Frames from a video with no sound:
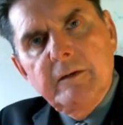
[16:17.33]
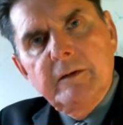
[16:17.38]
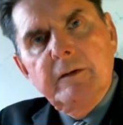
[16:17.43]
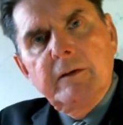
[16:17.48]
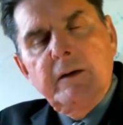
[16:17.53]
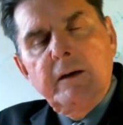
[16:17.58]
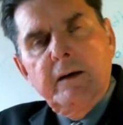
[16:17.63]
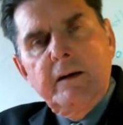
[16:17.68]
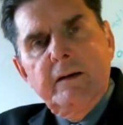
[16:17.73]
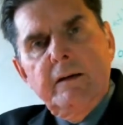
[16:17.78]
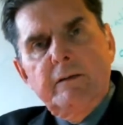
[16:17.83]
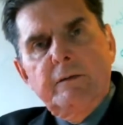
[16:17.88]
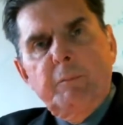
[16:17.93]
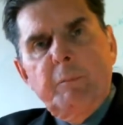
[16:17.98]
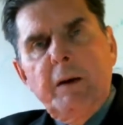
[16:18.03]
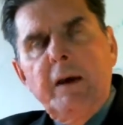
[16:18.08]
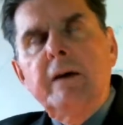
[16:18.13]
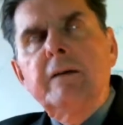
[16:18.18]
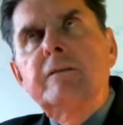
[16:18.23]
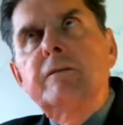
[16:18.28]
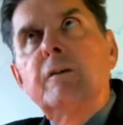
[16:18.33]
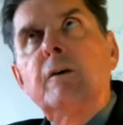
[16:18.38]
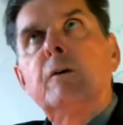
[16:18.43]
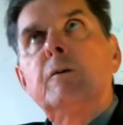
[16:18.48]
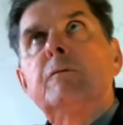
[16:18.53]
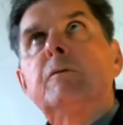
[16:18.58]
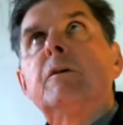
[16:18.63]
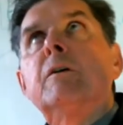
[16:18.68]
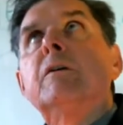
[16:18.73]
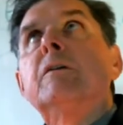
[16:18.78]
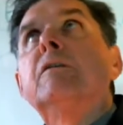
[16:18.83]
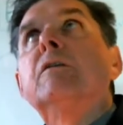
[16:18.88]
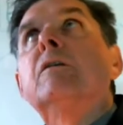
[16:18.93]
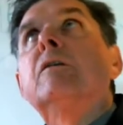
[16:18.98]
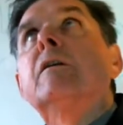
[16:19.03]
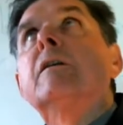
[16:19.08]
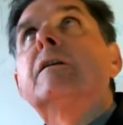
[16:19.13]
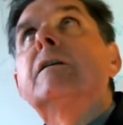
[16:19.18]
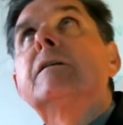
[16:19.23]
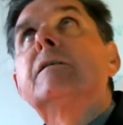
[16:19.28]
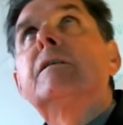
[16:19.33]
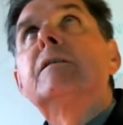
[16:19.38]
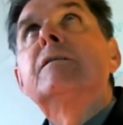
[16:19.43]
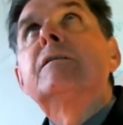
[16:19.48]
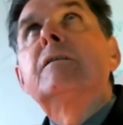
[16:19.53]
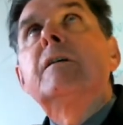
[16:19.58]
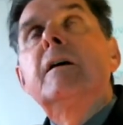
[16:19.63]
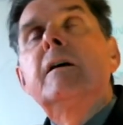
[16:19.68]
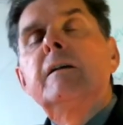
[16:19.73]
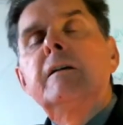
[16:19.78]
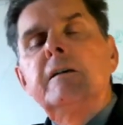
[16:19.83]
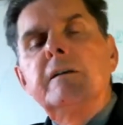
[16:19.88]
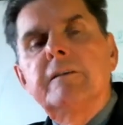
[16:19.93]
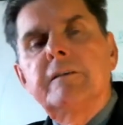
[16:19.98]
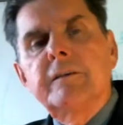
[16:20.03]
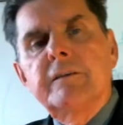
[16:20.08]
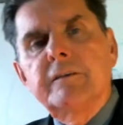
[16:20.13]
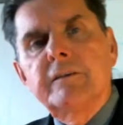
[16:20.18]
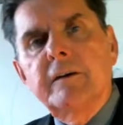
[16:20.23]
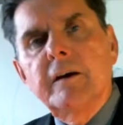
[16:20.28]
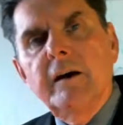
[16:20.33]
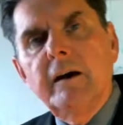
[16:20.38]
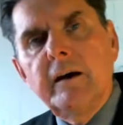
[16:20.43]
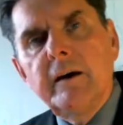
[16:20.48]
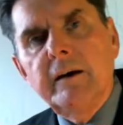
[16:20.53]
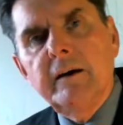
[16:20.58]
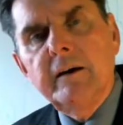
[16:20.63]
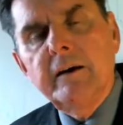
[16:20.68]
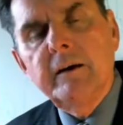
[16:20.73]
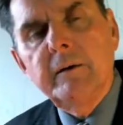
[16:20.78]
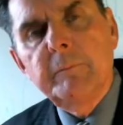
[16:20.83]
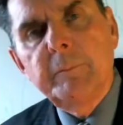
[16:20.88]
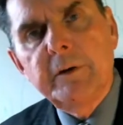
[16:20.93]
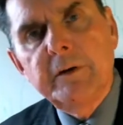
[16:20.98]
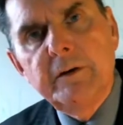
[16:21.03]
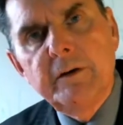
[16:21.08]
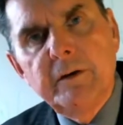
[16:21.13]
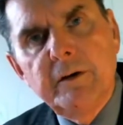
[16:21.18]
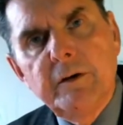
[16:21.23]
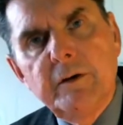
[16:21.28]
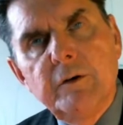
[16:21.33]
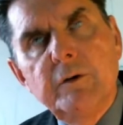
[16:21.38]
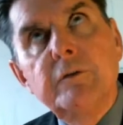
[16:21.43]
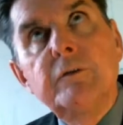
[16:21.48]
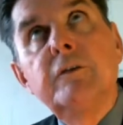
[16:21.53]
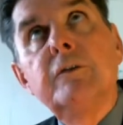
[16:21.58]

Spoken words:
and it's Passover and you look at the sun at the sky up at noon,